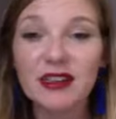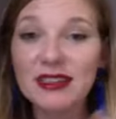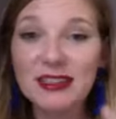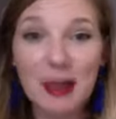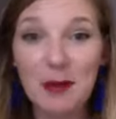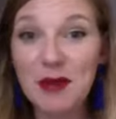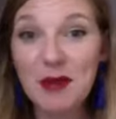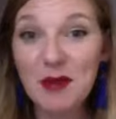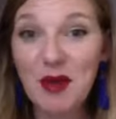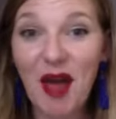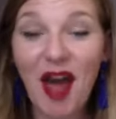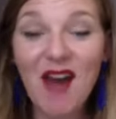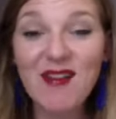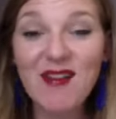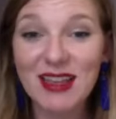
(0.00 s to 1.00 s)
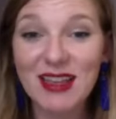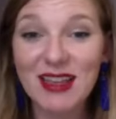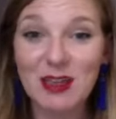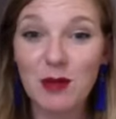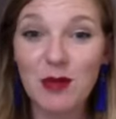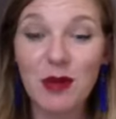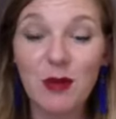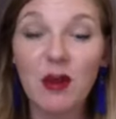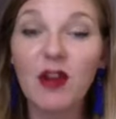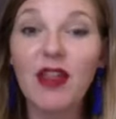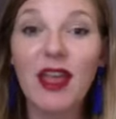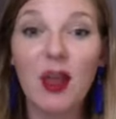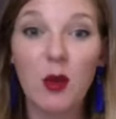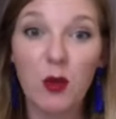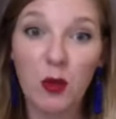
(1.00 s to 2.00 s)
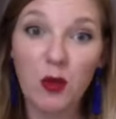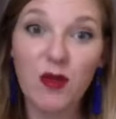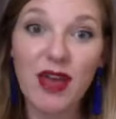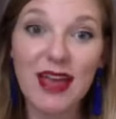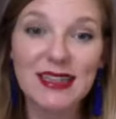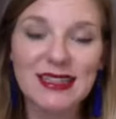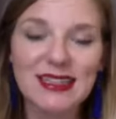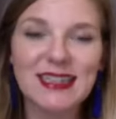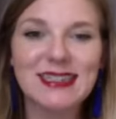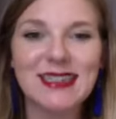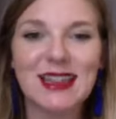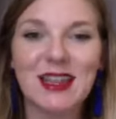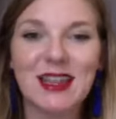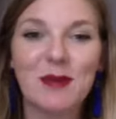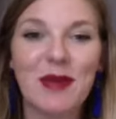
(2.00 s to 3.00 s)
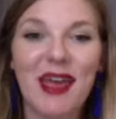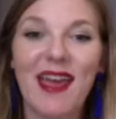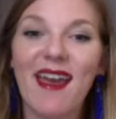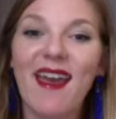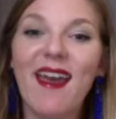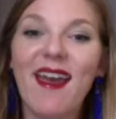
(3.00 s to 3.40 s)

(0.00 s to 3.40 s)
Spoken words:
Some people have it, and some people are like, ooh, that stings a little bit.